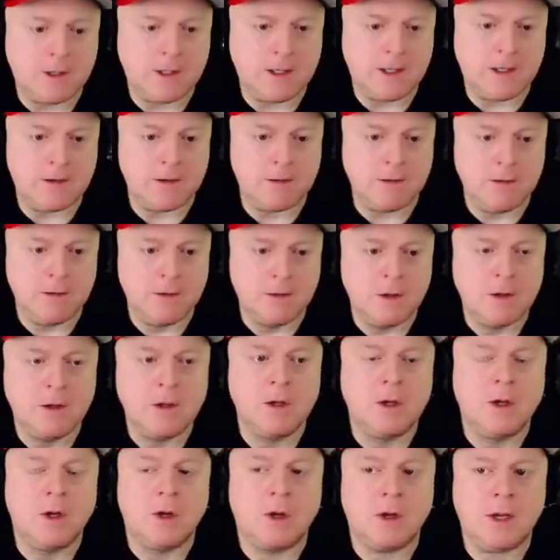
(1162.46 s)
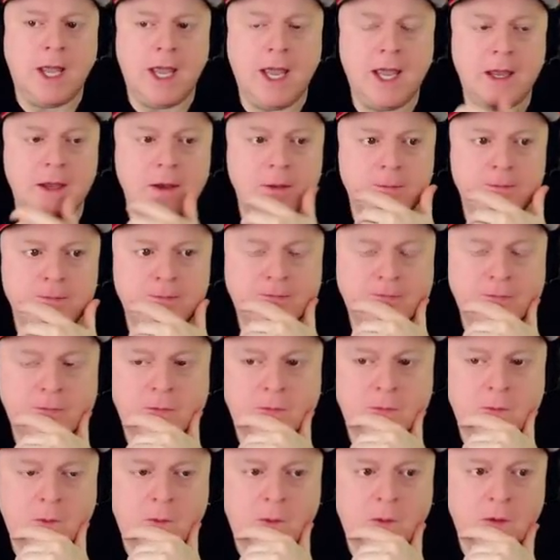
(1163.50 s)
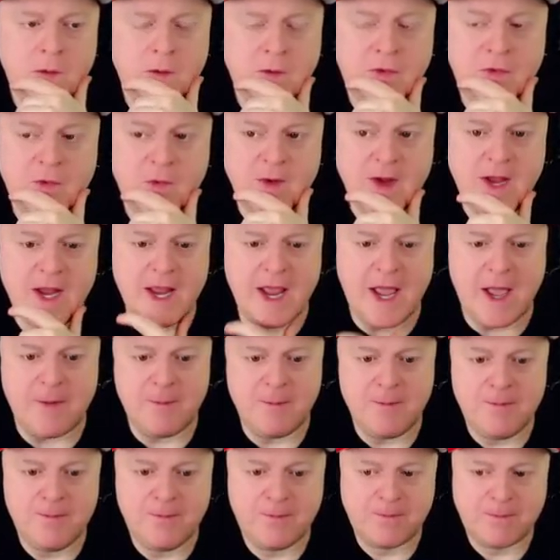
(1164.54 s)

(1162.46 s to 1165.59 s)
You here? Hey. 3 a.m.